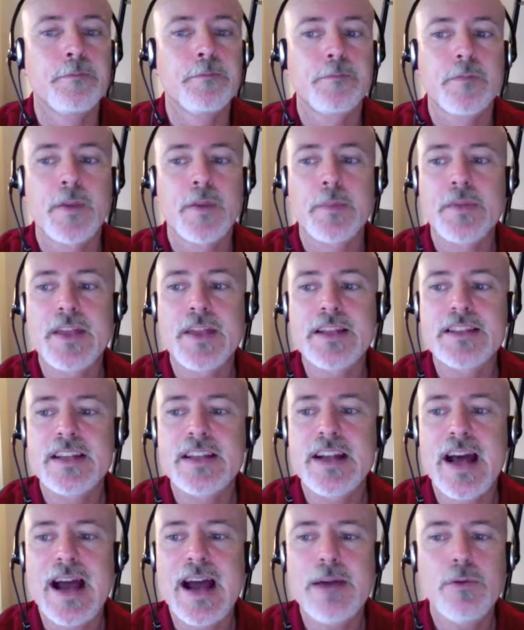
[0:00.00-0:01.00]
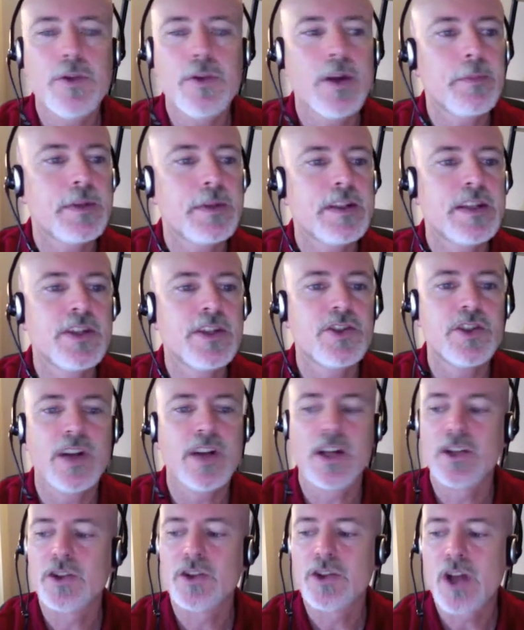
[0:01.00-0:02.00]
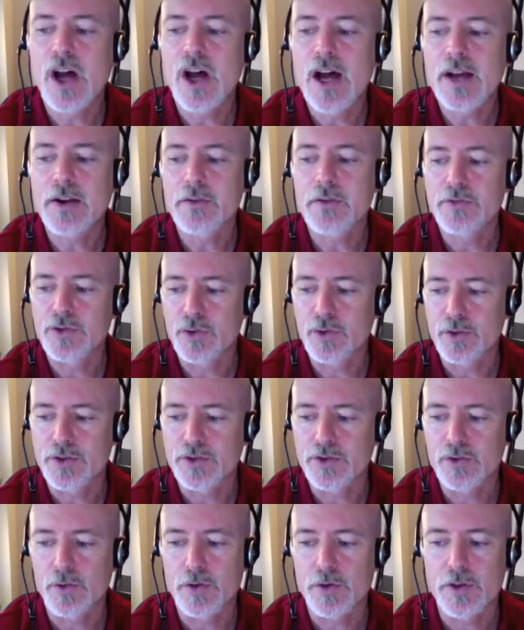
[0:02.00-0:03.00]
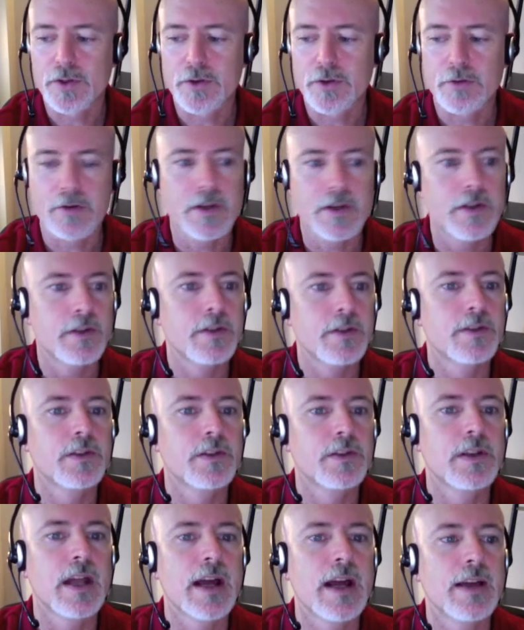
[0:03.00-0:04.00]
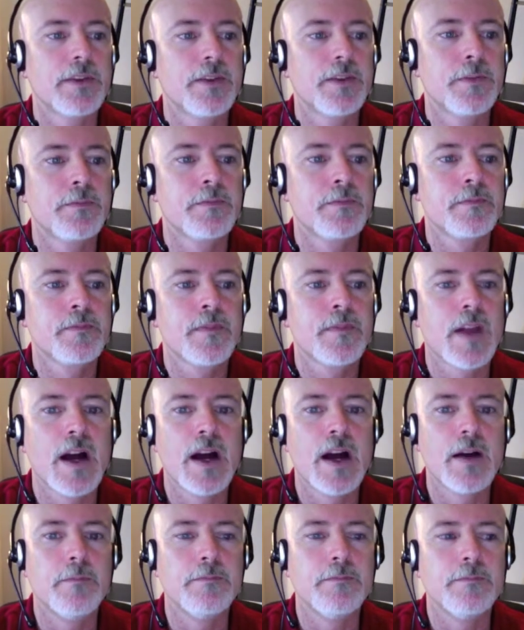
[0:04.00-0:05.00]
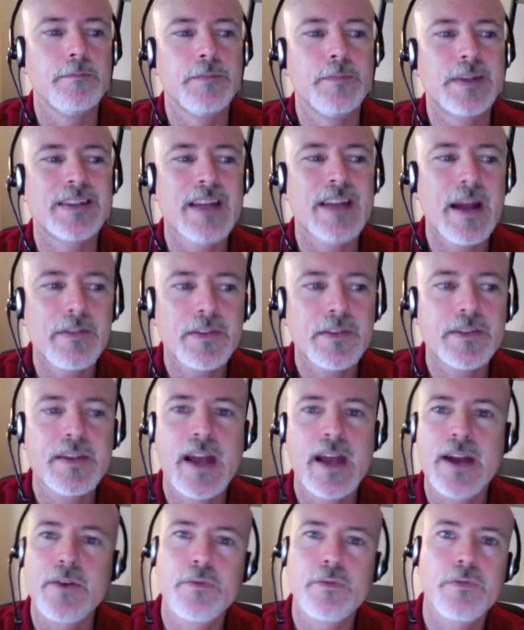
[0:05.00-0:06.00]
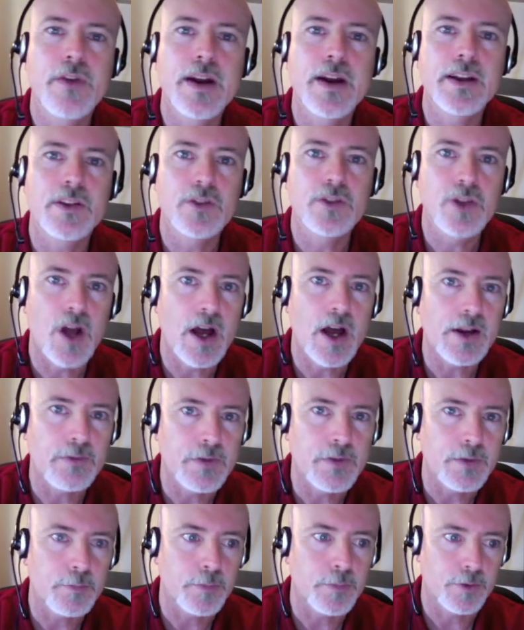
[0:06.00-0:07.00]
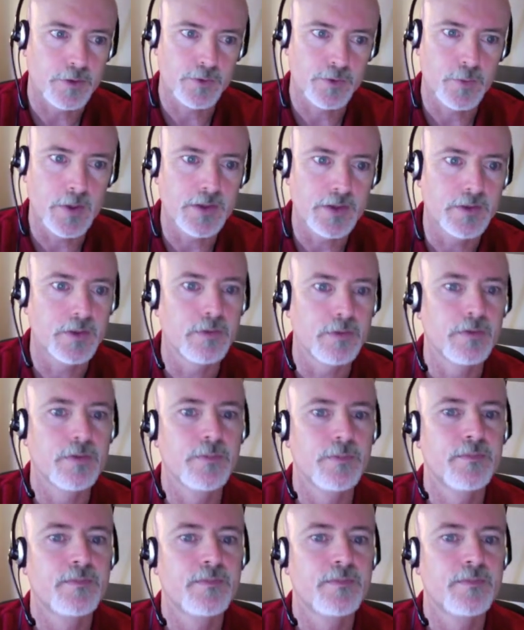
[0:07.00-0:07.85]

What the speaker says: But that said, I will not be teaching a lot of short story theory in this class because I have to say I don't find a lot of it persuasive.